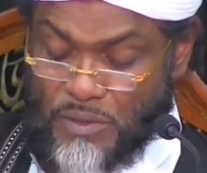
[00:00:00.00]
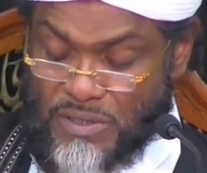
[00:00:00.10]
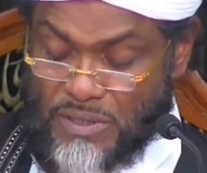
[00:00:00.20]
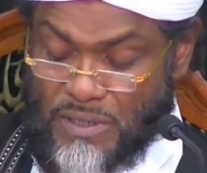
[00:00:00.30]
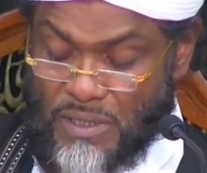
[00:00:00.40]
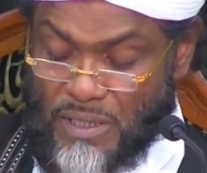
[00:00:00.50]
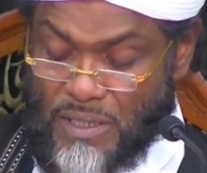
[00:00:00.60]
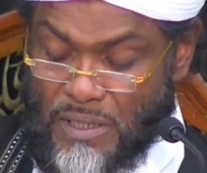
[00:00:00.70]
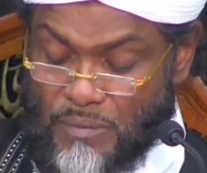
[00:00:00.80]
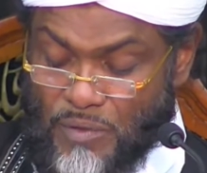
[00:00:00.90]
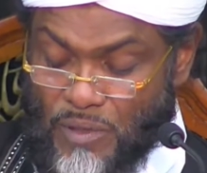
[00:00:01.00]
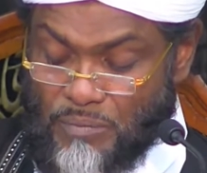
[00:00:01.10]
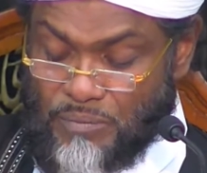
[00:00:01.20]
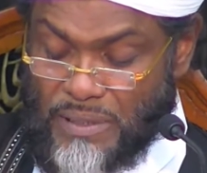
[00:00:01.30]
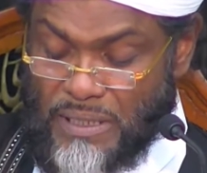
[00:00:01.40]
wasalam,
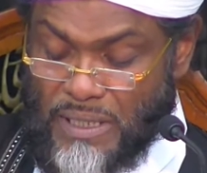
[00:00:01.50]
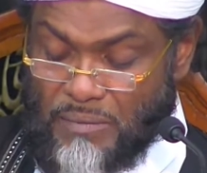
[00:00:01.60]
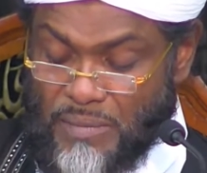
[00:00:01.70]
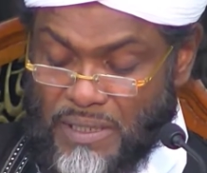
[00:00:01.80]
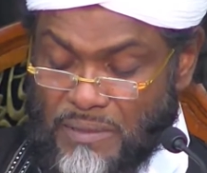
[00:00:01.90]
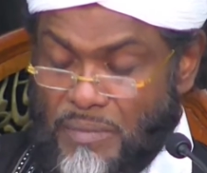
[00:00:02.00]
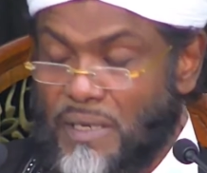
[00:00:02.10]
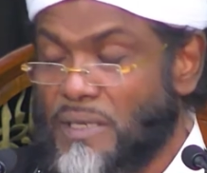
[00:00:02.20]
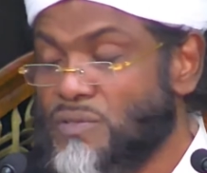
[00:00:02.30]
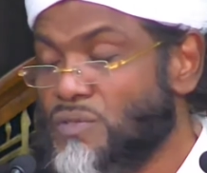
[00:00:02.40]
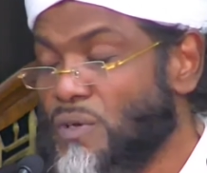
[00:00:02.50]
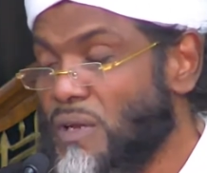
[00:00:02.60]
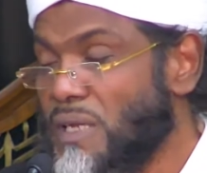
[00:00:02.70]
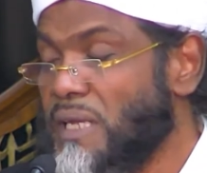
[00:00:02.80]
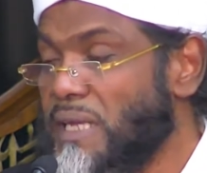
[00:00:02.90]
Rabbi habli mina
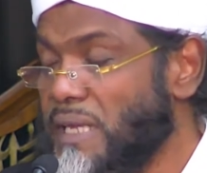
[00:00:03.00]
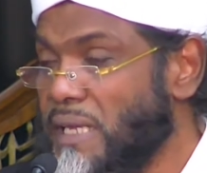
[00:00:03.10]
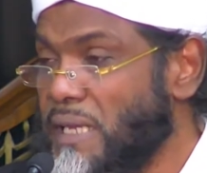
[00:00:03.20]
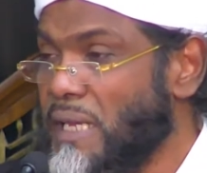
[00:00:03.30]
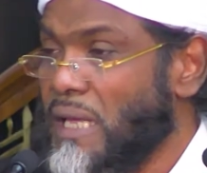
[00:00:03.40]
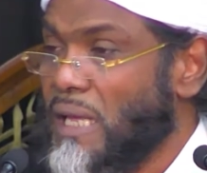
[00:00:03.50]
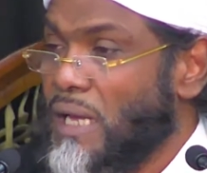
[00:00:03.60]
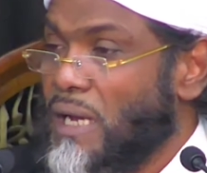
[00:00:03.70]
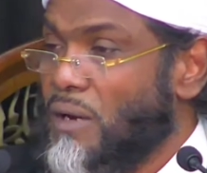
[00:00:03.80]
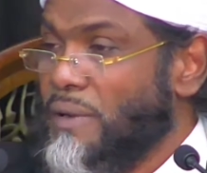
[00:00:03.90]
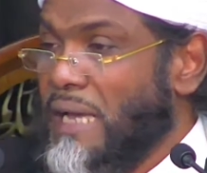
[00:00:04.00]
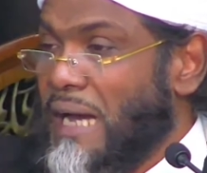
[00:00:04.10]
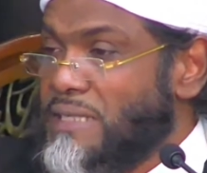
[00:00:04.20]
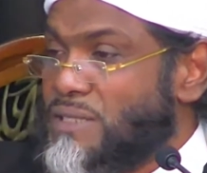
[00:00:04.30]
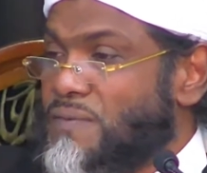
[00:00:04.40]
salihin, how he
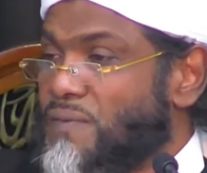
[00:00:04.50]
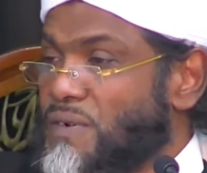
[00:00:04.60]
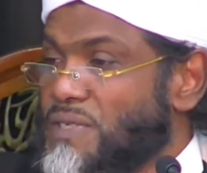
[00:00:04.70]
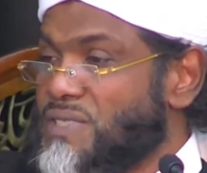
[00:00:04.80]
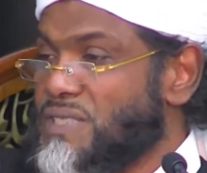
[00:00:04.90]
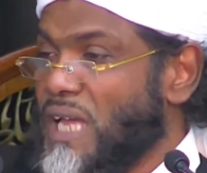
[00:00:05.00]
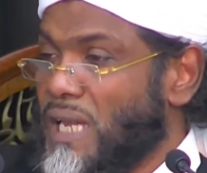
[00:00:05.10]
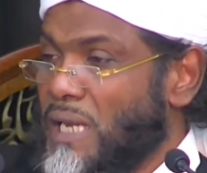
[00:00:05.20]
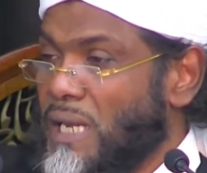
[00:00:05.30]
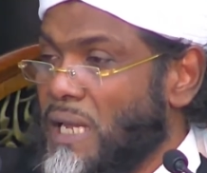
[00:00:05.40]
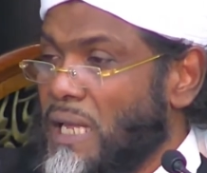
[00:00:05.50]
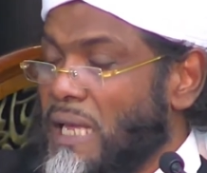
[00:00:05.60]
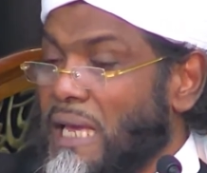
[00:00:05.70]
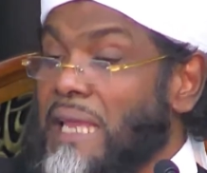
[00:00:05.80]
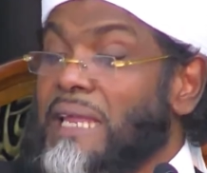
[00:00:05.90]
asked for a son,
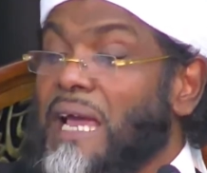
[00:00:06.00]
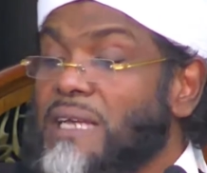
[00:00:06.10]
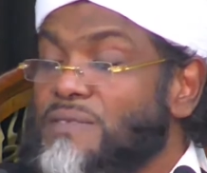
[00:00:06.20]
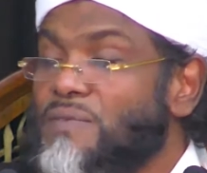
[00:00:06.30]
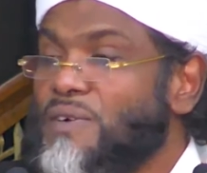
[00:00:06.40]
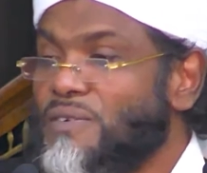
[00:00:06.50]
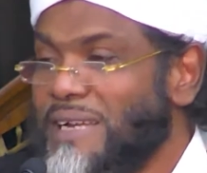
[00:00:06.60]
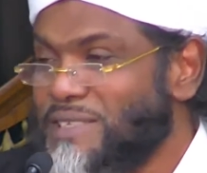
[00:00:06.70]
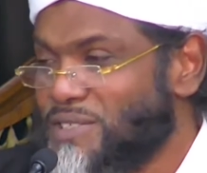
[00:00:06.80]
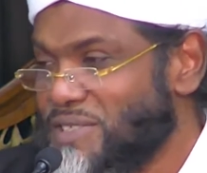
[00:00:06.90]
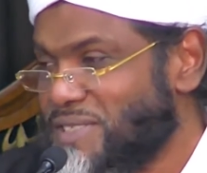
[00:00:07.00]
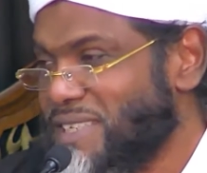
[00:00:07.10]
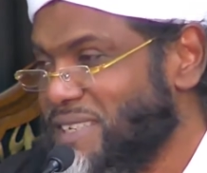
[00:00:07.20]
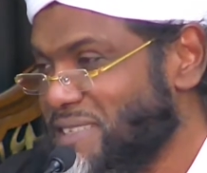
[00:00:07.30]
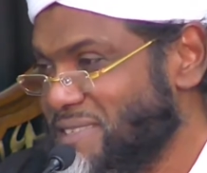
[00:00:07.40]
and he asked for a righteous
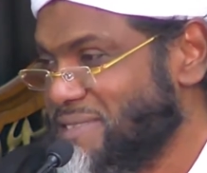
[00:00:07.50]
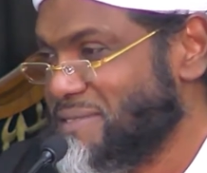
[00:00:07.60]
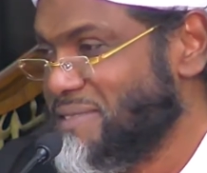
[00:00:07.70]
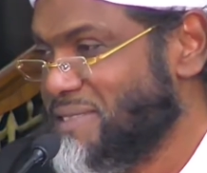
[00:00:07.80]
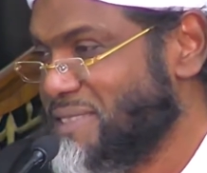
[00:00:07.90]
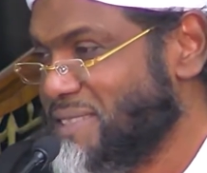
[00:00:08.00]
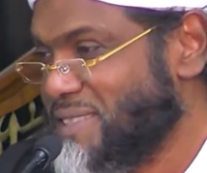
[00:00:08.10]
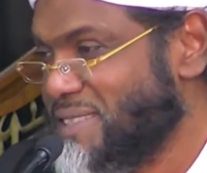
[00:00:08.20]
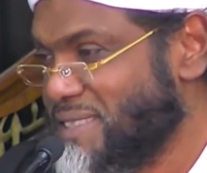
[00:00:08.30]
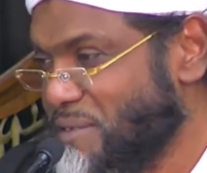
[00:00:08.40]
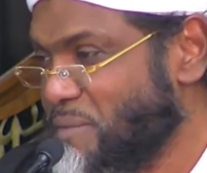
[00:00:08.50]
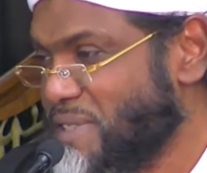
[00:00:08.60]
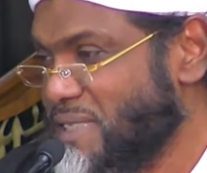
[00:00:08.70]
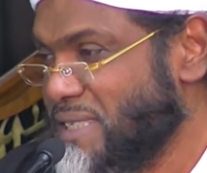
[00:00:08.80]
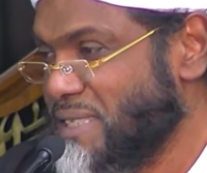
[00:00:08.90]
son. See what I'm
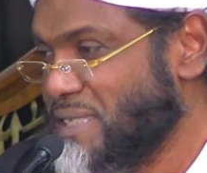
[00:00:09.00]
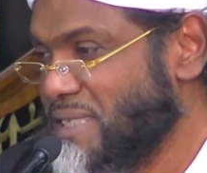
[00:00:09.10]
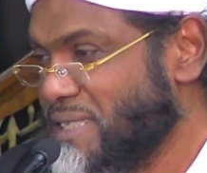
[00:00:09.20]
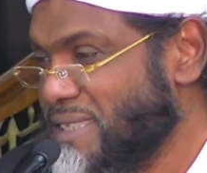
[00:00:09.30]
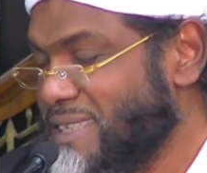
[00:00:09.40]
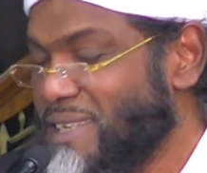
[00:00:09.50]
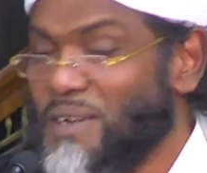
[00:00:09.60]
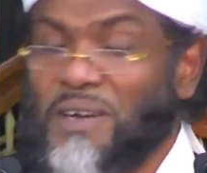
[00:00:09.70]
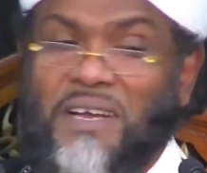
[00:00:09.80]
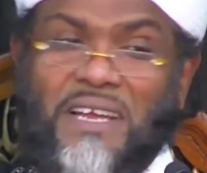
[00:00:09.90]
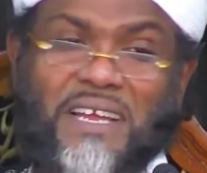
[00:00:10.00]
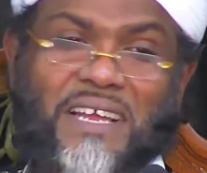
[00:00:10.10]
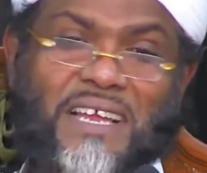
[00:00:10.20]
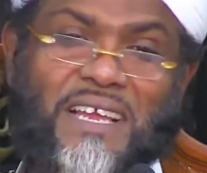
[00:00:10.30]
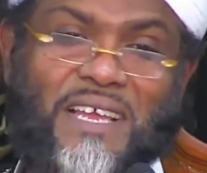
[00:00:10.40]
saying? You know,
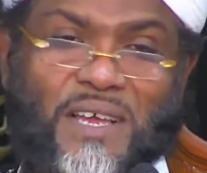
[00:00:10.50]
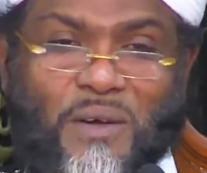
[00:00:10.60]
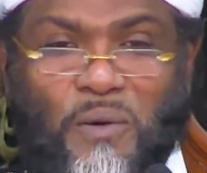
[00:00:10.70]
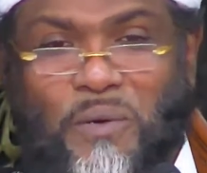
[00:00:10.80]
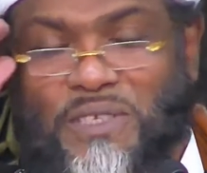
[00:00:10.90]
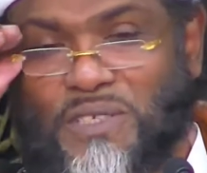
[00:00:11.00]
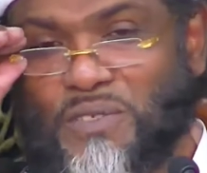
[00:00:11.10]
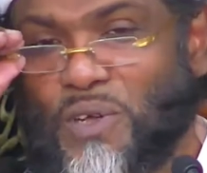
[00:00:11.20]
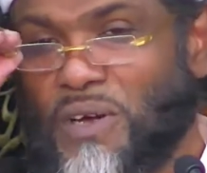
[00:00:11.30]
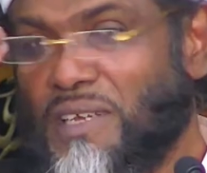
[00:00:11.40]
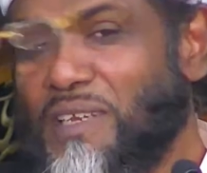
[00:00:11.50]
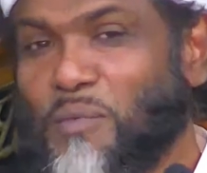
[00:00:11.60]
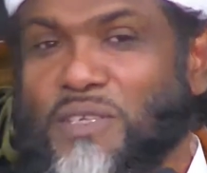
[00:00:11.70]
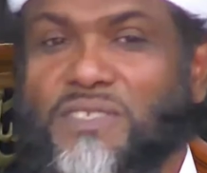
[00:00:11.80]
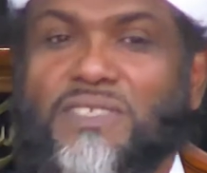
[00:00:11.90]
we were just talking
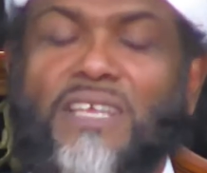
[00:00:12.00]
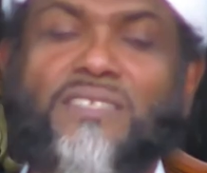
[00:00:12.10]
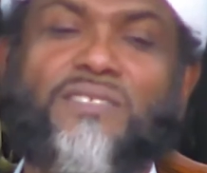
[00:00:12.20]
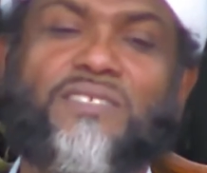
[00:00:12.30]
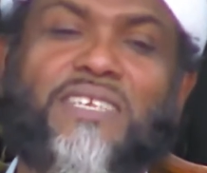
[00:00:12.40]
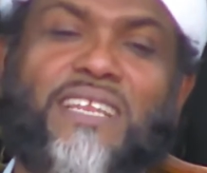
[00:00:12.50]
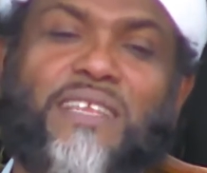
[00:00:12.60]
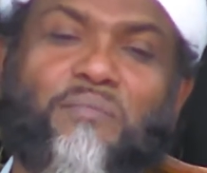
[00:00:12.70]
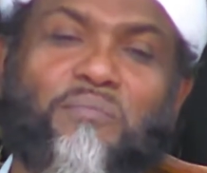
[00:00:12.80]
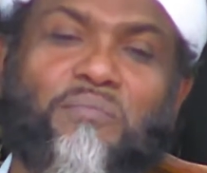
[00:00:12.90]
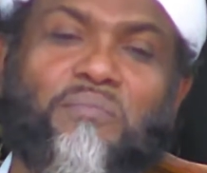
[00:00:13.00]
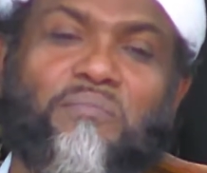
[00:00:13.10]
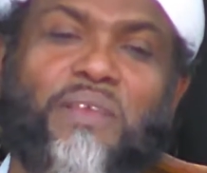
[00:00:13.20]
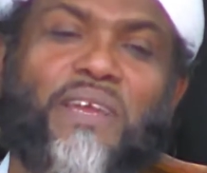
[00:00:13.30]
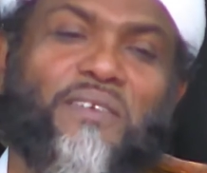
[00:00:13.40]
about sons killing
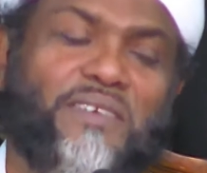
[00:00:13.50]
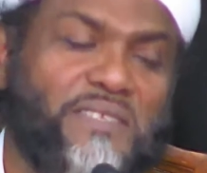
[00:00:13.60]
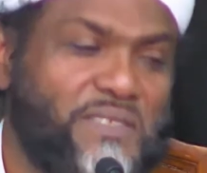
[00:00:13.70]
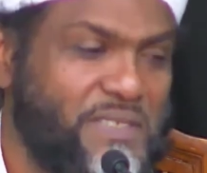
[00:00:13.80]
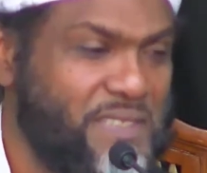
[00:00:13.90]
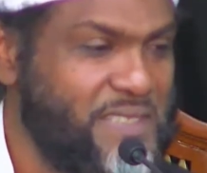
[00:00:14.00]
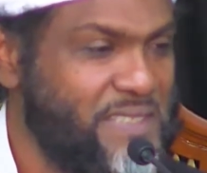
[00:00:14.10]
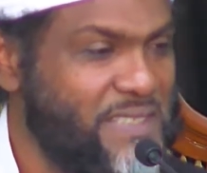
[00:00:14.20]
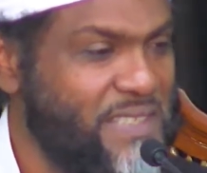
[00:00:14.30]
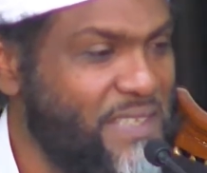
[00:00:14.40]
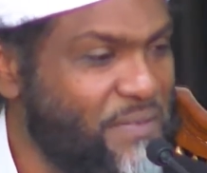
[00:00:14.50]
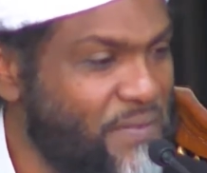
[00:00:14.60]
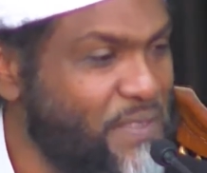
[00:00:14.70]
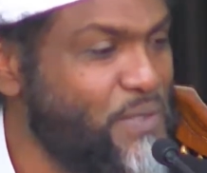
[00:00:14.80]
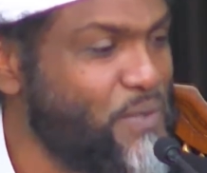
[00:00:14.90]
parents in the
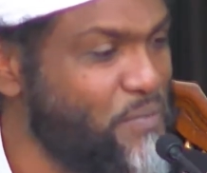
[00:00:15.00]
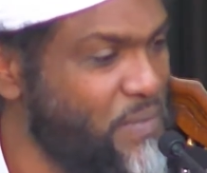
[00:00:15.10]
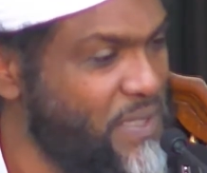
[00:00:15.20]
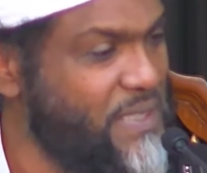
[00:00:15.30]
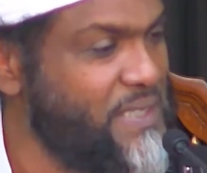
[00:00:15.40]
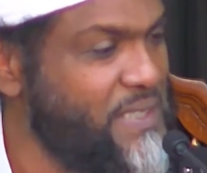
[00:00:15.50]
first khutbah.